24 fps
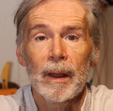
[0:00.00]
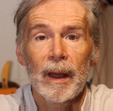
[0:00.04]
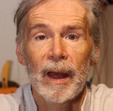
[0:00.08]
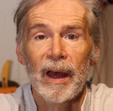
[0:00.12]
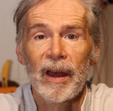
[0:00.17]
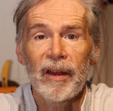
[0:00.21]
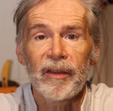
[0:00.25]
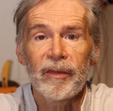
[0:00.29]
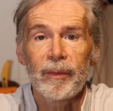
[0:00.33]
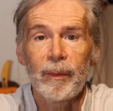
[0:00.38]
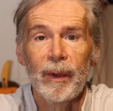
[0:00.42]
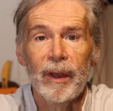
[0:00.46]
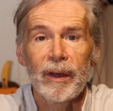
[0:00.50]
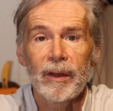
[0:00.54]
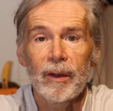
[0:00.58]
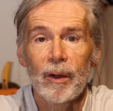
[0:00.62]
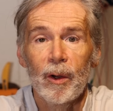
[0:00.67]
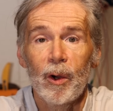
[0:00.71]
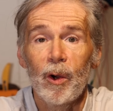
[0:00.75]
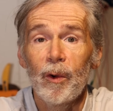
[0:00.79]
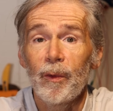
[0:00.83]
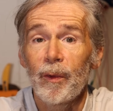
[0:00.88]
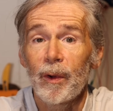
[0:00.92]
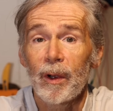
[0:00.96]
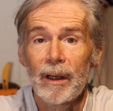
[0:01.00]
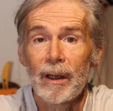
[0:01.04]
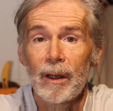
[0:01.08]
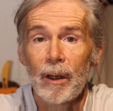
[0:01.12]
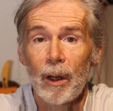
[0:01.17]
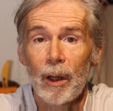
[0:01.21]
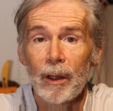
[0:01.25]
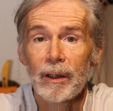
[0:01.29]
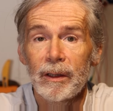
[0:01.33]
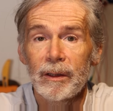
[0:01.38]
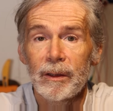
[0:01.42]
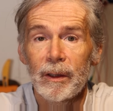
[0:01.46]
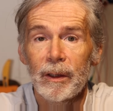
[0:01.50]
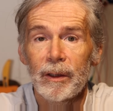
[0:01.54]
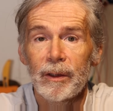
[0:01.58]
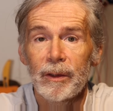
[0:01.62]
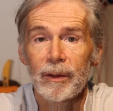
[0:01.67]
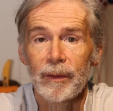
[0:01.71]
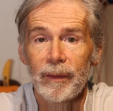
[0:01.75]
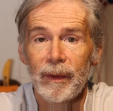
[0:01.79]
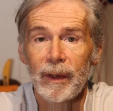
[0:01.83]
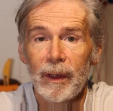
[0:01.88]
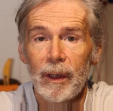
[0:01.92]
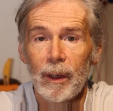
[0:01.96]
I've made over 100
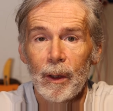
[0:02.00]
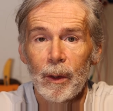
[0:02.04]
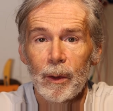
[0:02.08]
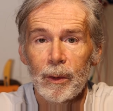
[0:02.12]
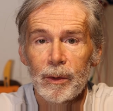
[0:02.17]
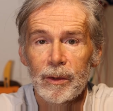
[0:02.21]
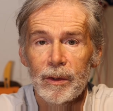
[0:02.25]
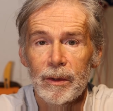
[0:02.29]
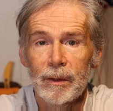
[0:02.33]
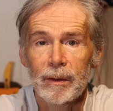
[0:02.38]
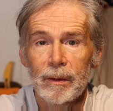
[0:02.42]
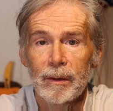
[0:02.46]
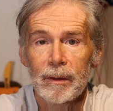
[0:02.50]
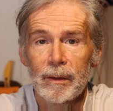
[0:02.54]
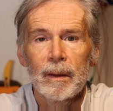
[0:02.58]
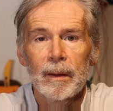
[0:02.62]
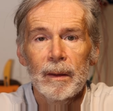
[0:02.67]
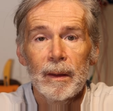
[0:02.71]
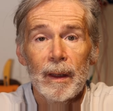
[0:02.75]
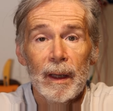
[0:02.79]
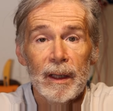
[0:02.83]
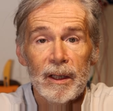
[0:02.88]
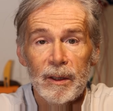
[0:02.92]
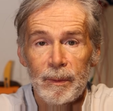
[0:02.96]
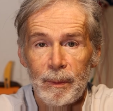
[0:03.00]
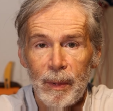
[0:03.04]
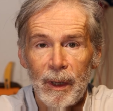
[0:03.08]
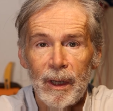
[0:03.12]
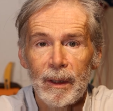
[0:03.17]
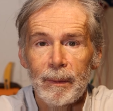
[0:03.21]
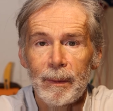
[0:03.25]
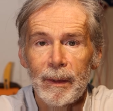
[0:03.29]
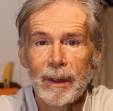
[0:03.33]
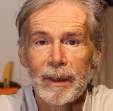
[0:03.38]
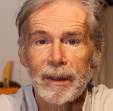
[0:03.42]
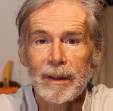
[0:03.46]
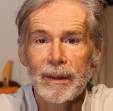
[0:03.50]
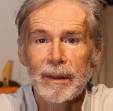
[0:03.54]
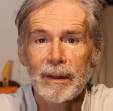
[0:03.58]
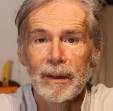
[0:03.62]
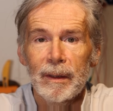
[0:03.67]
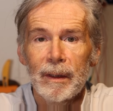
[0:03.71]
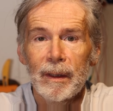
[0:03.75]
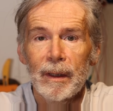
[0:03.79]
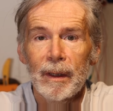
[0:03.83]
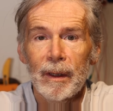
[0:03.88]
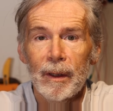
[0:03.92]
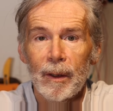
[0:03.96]
videos, experiments,
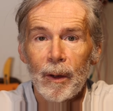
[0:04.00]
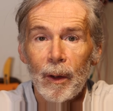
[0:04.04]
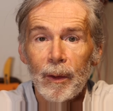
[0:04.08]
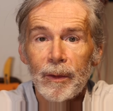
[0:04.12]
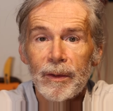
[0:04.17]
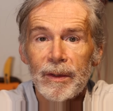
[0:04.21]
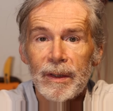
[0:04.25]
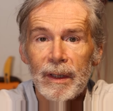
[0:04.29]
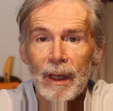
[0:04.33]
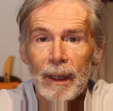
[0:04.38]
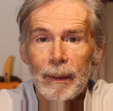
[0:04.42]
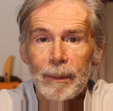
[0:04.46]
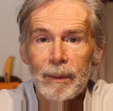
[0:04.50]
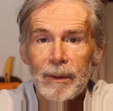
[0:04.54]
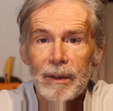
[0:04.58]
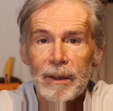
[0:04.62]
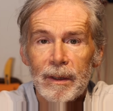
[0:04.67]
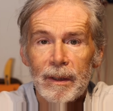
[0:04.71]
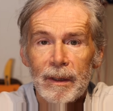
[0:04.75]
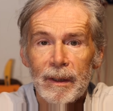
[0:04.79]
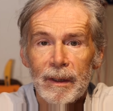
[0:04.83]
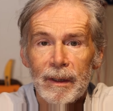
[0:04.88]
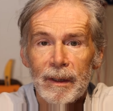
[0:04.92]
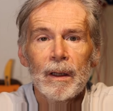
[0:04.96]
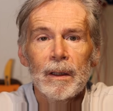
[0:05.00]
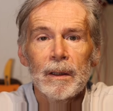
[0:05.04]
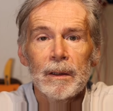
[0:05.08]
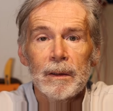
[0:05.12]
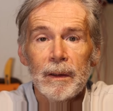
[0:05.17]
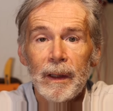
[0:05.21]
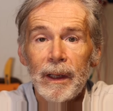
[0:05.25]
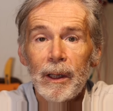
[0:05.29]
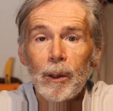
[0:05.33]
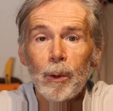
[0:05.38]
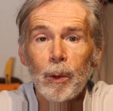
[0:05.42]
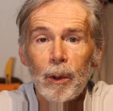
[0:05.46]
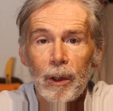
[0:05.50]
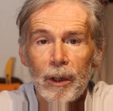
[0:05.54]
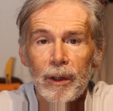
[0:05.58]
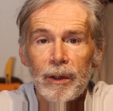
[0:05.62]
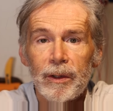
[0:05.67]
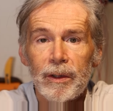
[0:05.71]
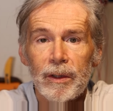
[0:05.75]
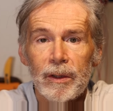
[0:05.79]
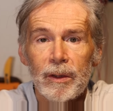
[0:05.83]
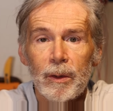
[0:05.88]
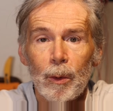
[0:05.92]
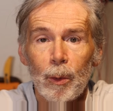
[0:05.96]
concepts,
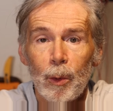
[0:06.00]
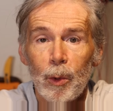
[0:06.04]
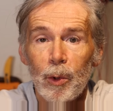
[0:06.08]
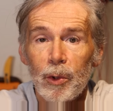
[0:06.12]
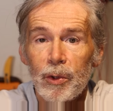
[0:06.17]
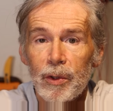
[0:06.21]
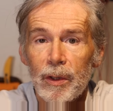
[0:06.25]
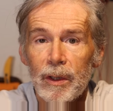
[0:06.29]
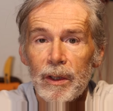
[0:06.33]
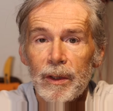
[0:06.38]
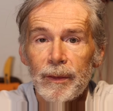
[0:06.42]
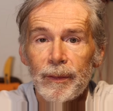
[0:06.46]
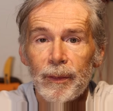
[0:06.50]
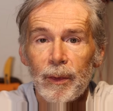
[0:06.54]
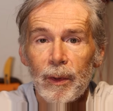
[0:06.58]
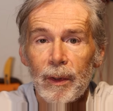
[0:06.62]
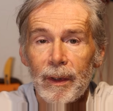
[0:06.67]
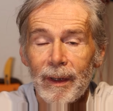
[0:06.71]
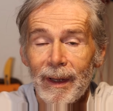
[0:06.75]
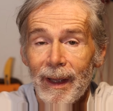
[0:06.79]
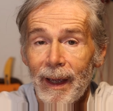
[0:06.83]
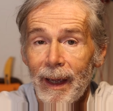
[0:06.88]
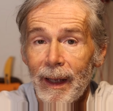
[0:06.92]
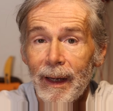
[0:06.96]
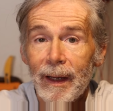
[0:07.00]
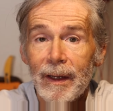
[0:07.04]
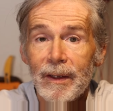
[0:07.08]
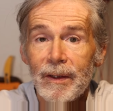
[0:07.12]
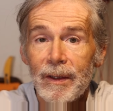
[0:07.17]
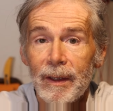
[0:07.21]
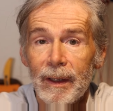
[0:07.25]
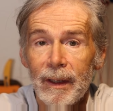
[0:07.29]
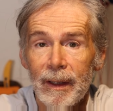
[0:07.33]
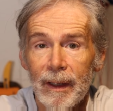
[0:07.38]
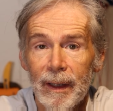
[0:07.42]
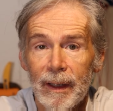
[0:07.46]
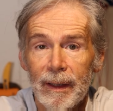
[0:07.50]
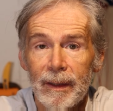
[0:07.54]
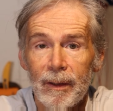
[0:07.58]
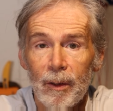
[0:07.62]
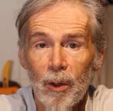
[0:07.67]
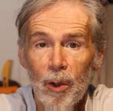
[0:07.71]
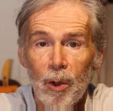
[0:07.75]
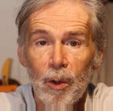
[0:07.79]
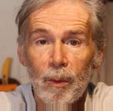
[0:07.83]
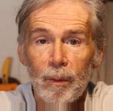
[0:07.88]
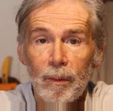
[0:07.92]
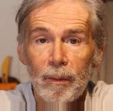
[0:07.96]
real-world solutions for energy at
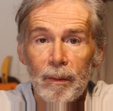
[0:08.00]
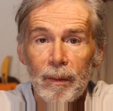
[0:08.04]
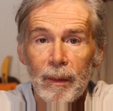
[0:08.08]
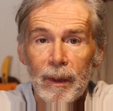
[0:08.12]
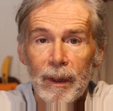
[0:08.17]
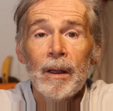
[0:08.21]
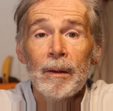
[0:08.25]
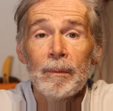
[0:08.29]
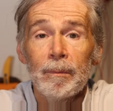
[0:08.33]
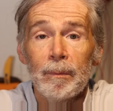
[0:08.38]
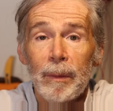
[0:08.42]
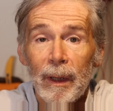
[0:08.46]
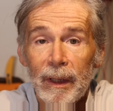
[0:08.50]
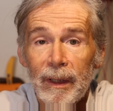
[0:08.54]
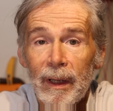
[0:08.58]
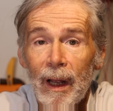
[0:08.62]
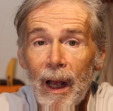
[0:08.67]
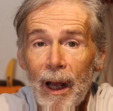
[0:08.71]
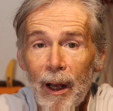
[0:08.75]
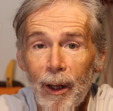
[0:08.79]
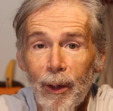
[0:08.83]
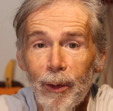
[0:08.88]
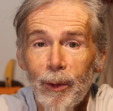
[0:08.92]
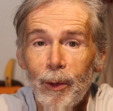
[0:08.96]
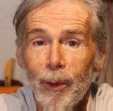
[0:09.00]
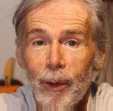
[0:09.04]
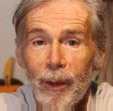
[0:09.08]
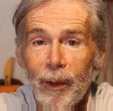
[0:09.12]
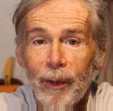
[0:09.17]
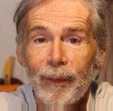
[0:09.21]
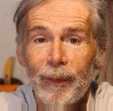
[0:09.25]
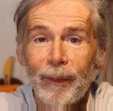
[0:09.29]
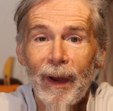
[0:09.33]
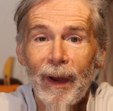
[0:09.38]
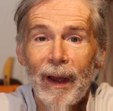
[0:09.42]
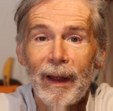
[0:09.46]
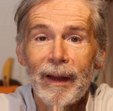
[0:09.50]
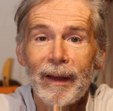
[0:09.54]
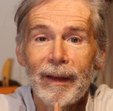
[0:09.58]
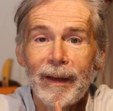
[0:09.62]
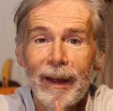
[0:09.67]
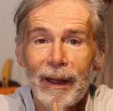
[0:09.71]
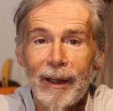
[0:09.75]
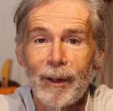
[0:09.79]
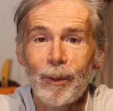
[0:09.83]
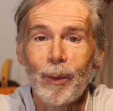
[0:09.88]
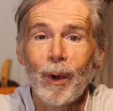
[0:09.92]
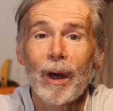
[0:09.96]
home. But how do you find
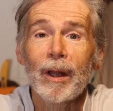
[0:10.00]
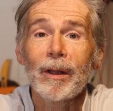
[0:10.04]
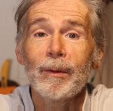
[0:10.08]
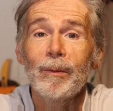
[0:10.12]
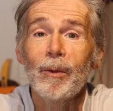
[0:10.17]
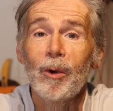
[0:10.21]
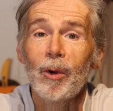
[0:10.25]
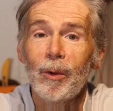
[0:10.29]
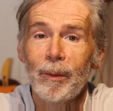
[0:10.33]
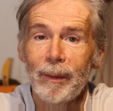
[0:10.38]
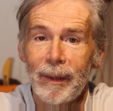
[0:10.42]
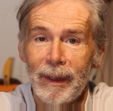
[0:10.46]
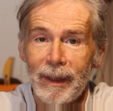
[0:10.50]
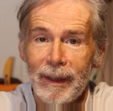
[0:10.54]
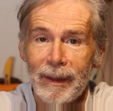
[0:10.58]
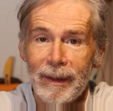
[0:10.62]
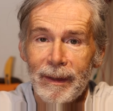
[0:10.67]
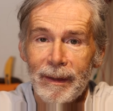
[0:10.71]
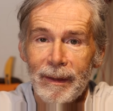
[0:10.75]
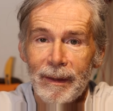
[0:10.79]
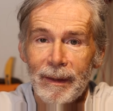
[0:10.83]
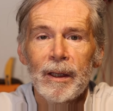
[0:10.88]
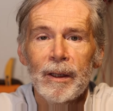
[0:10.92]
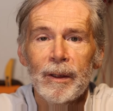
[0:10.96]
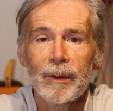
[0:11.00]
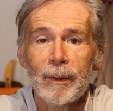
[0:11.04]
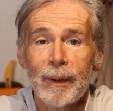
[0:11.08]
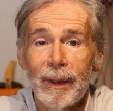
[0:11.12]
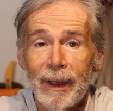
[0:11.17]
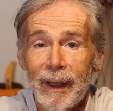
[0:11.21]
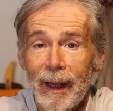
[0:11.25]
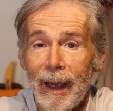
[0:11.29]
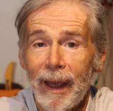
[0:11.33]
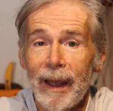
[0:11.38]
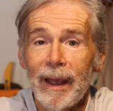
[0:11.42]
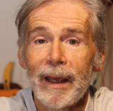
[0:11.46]
that one moment where I